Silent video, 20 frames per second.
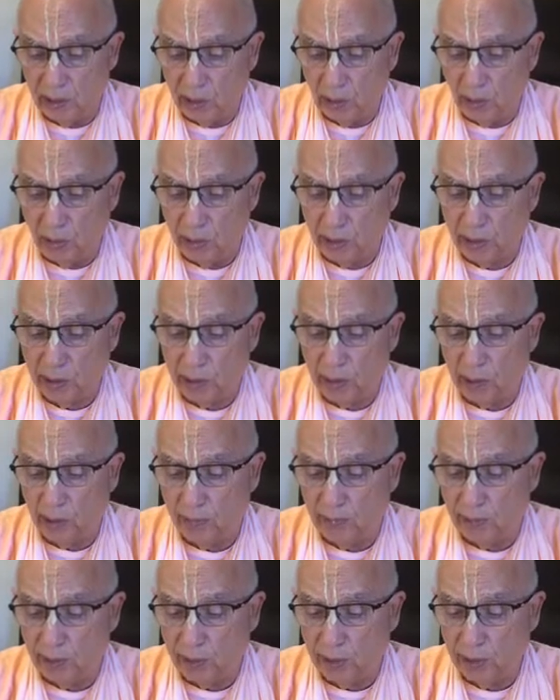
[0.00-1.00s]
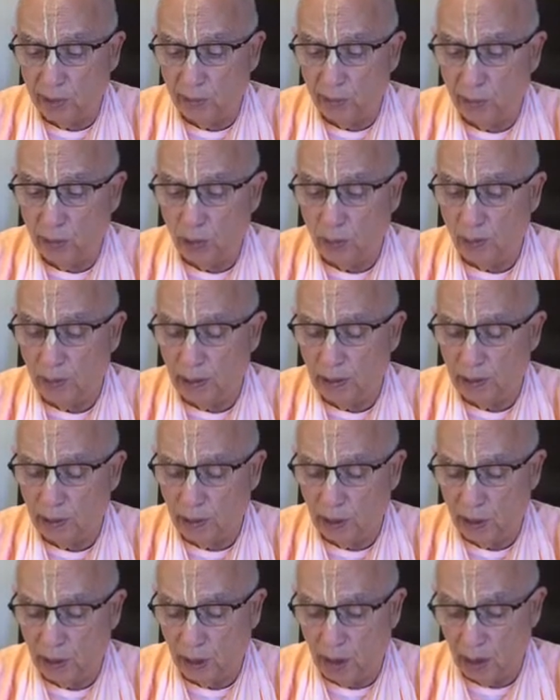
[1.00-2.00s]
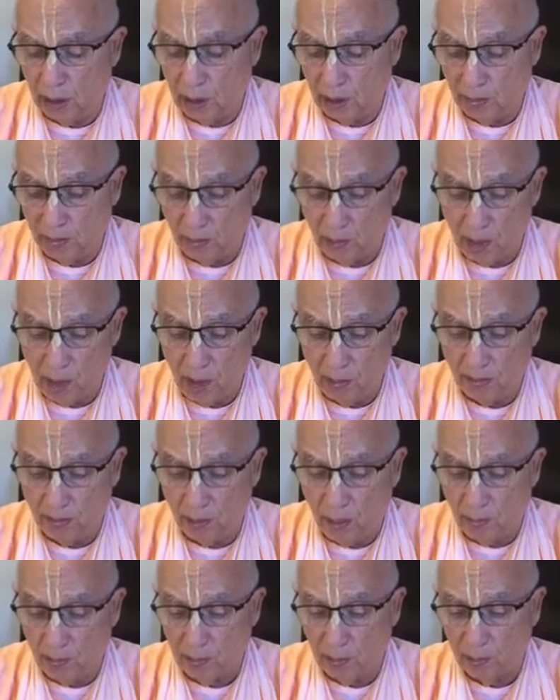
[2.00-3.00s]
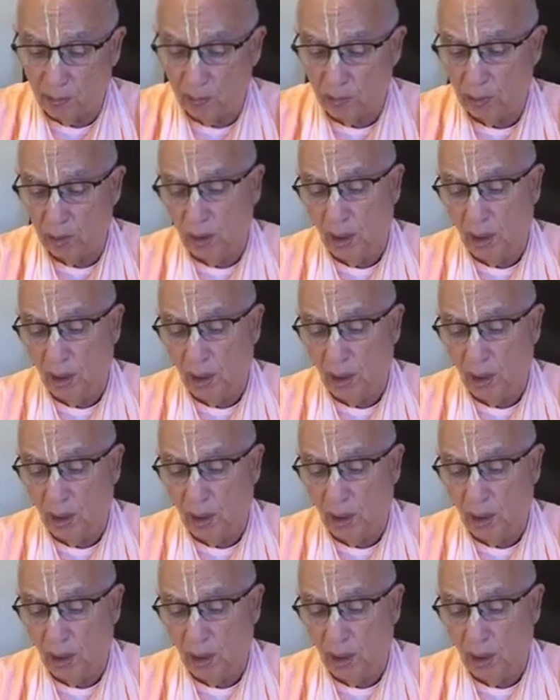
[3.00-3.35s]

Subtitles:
You are servants of Sri Chaitanya Mahaprabhu.